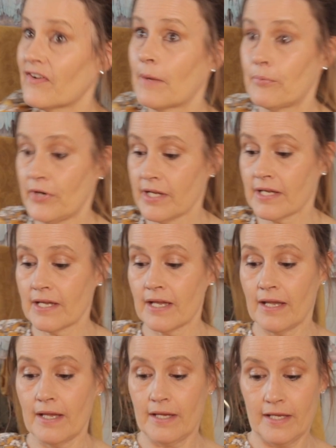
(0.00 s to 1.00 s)
fabric,
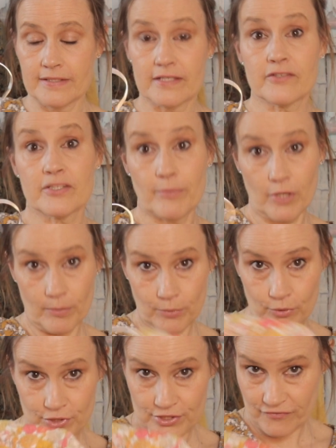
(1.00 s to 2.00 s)
and there's a blog
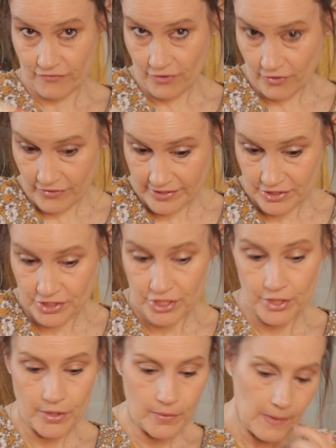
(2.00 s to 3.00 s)
post for this
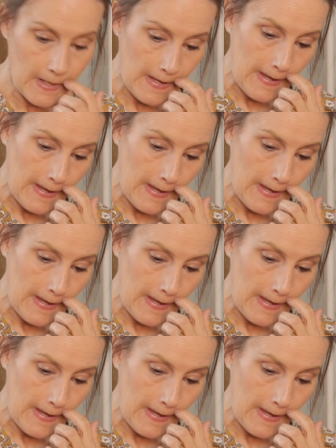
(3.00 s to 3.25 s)
too.